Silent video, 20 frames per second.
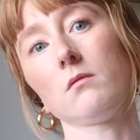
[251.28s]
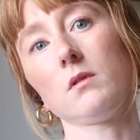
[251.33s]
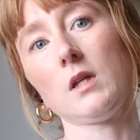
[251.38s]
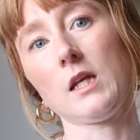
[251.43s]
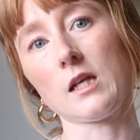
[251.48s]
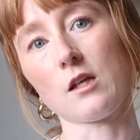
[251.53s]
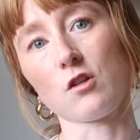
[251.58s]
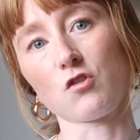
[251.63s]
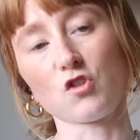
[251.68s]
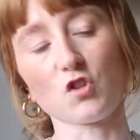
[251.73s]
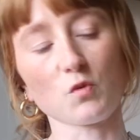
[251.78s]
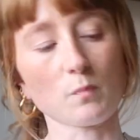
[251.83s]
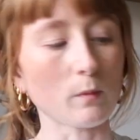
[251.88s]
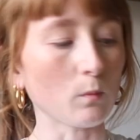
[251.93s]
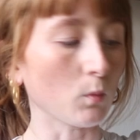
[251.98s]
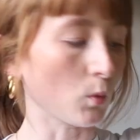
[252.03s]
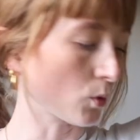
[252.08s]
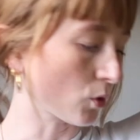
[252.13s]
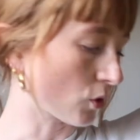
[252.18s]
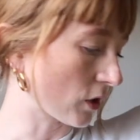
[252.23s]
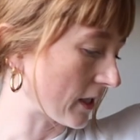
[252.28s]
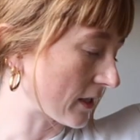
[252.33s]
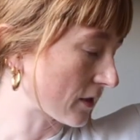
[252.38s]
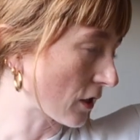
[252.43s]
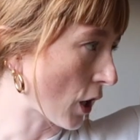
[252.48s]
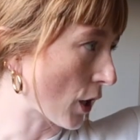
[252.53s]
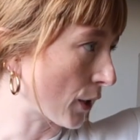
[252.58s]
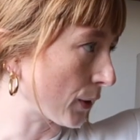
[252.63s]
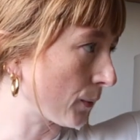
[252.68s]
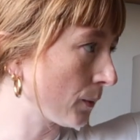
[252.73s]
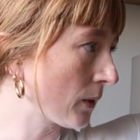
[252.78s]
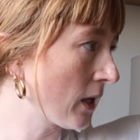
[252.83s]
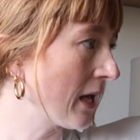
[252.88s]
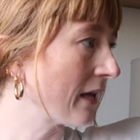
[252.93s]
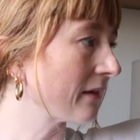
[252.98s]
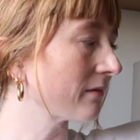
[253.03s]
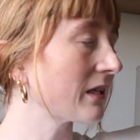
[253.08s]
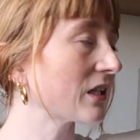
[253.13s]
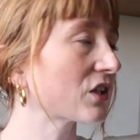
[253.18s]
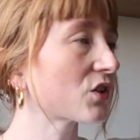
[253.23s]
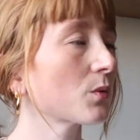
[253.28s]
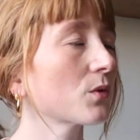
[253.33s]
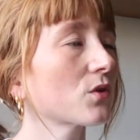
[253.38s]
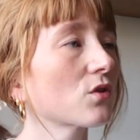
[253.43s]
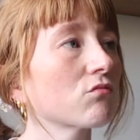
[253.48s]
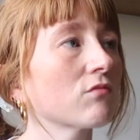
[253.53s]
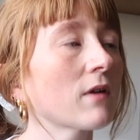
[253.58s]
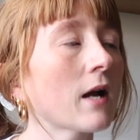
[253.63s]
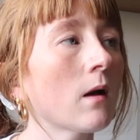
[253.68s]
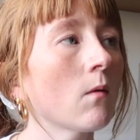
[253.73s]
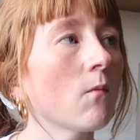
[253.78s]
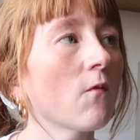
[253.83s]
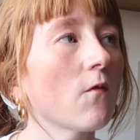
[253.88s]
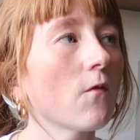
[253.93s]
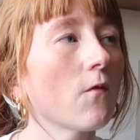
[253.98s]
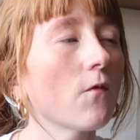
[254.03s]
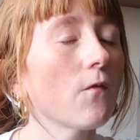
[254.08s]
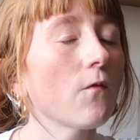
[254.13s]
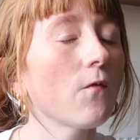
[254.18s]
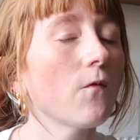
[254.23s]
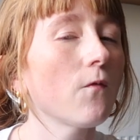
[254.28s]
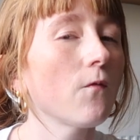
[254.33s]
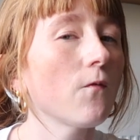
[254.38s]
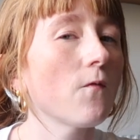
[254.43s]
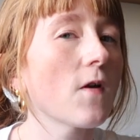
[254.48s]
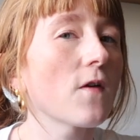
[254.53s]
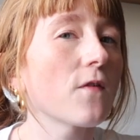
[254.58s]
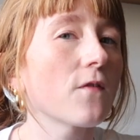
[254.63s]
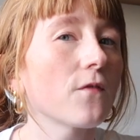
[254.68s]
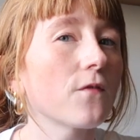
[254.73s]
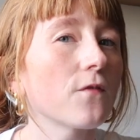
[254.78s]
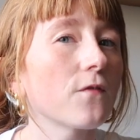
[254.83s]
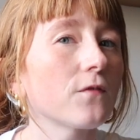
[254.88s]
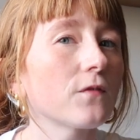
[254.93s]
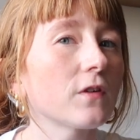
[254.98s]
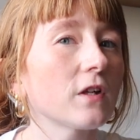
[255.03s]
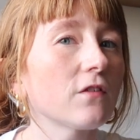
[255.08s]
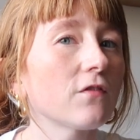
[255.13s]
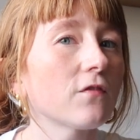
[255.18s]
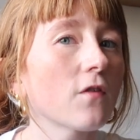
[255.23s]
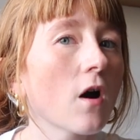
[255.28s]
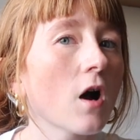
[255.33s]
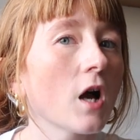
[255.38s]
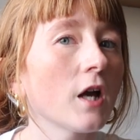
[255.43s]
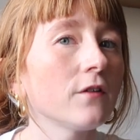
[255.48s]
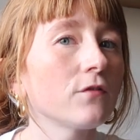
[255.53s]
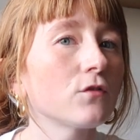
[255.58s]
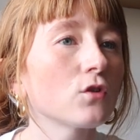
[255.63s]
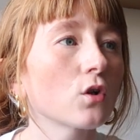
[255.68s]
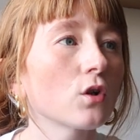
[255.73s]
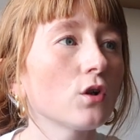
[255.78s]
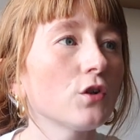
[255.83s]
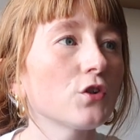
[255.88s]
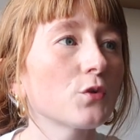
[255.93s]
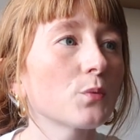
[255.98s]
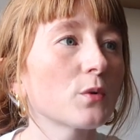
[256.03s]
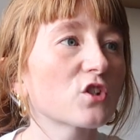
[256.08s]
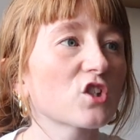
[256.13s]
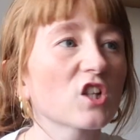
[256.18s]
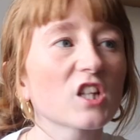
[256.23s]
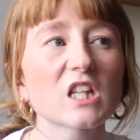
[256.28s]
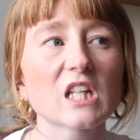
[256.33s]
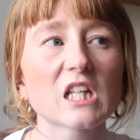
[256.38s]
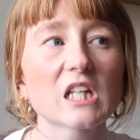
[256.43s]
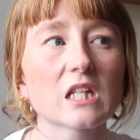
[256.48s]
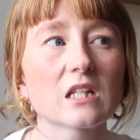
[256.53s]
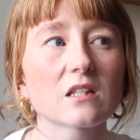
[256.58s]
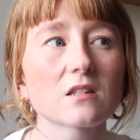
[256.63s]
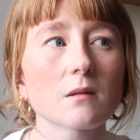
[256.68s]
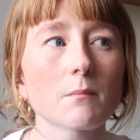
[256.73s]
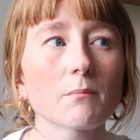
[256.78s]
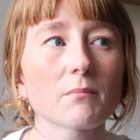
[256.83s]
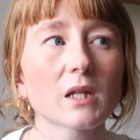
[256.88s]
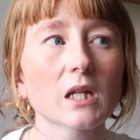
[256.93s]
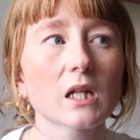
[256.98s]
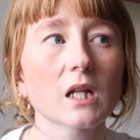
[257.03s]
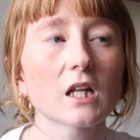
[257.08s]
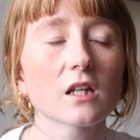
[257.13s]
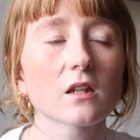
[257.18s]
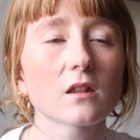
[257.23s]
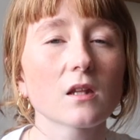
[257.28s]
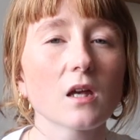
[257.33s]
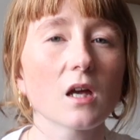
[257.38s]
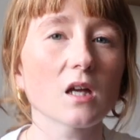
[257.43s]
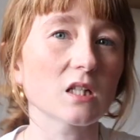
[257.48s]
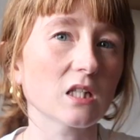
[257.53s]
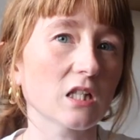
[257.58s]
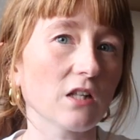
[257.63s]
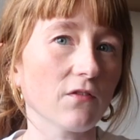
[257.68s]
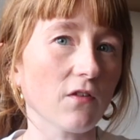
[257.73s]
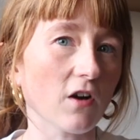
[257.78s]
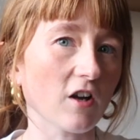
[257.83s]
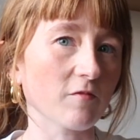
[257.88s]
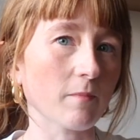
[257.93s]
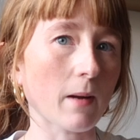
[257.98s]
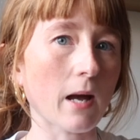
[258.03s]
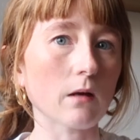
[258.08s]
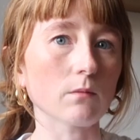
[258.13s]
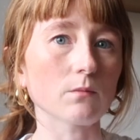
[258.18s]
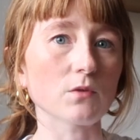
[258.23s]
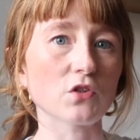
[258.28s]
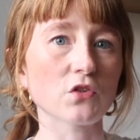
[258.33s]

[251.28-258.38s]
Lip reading: it can just be worn on its own. This was around $55, which I think is something like £35.